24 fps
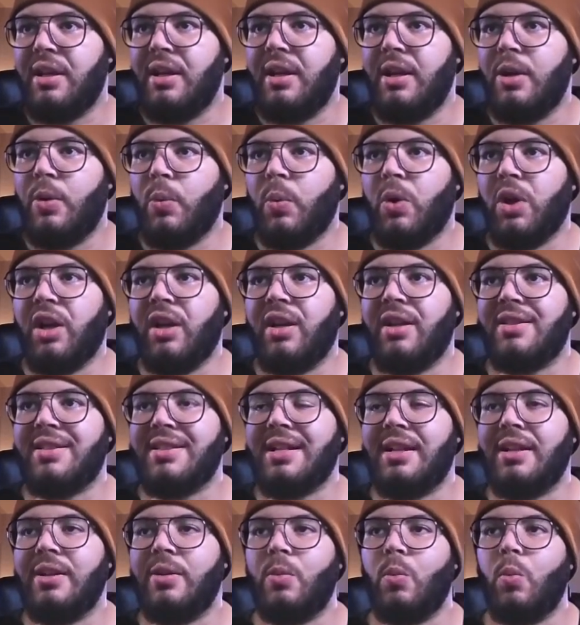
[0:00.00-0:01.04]
We're going to
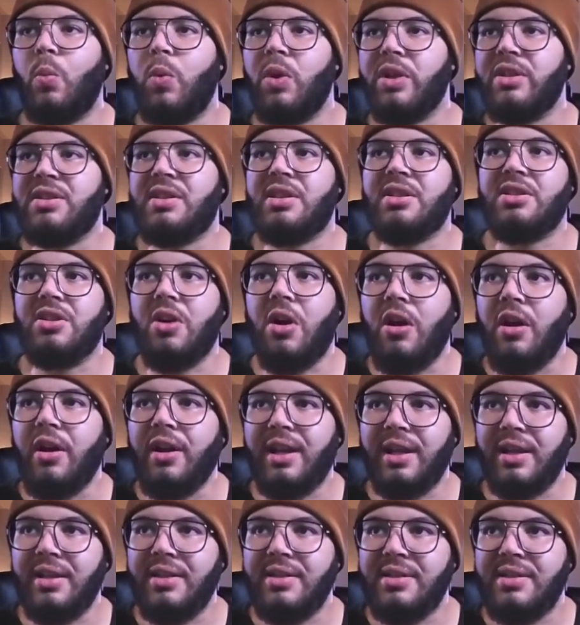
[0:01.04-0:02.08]
tell it what to
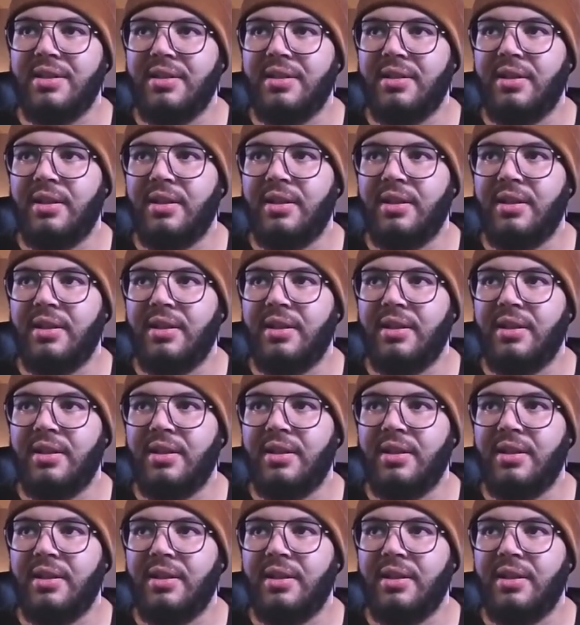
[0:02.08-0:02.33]
target.